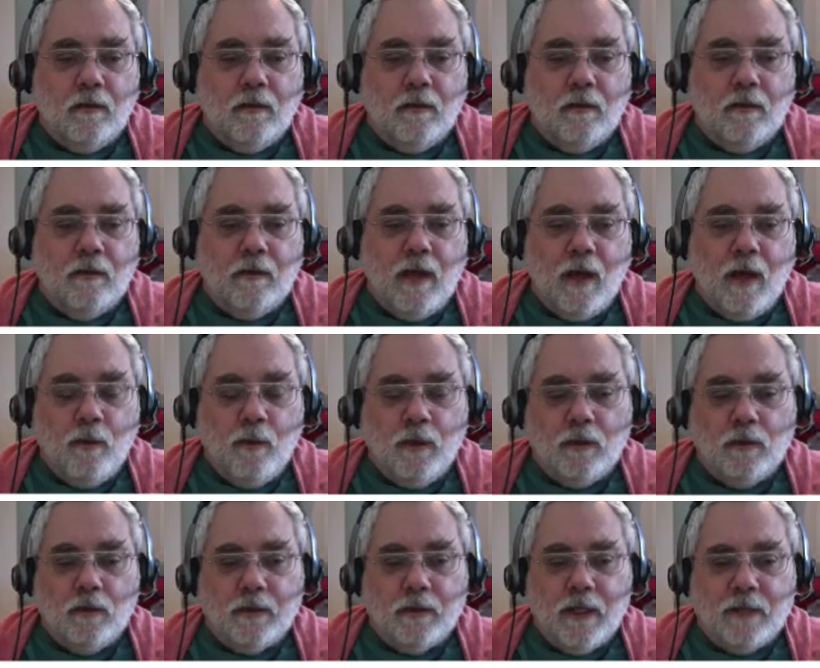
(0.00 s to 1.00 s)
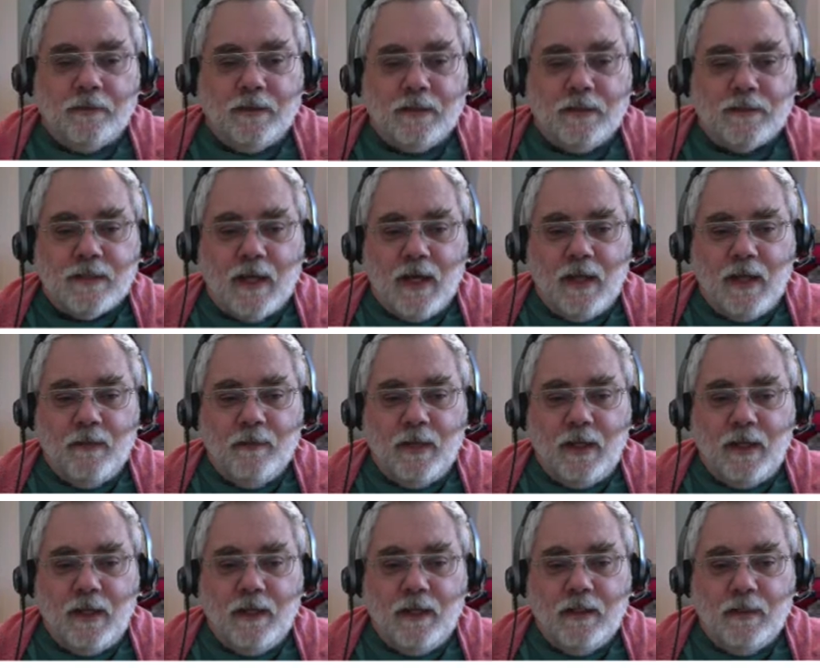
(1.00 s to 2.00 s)
Now we'll look at the
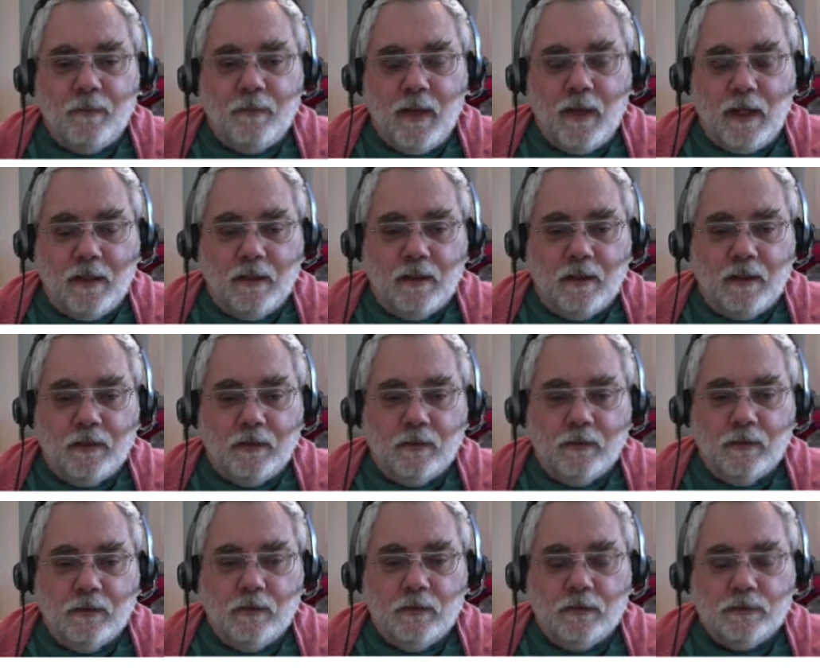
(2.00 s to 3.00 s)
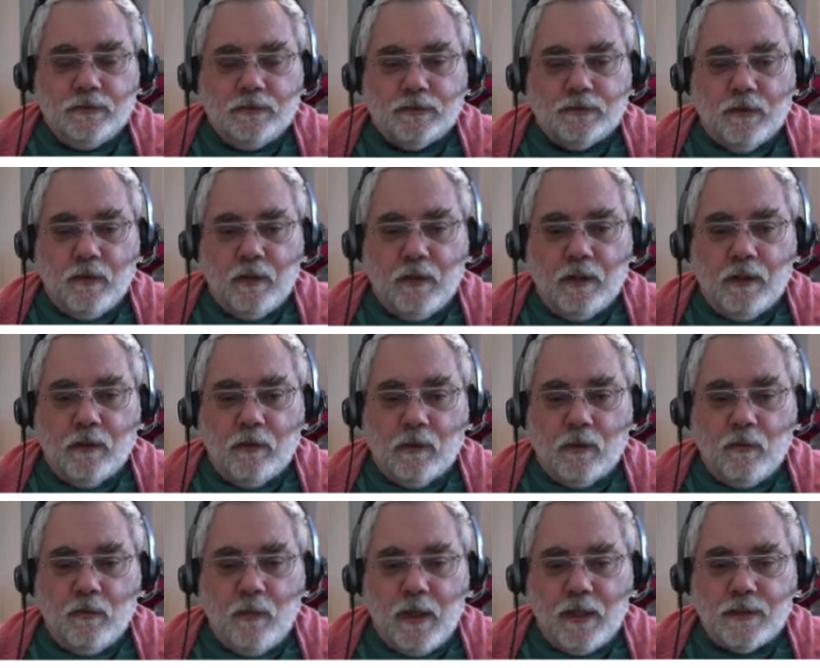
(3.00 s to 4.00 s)
time-independent Schrodinger
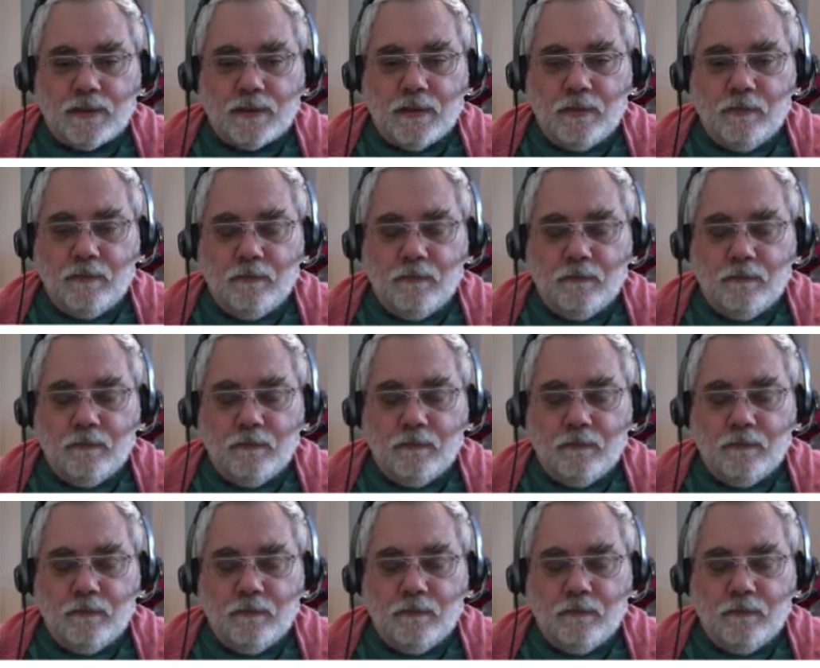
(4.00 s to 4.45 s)
equation.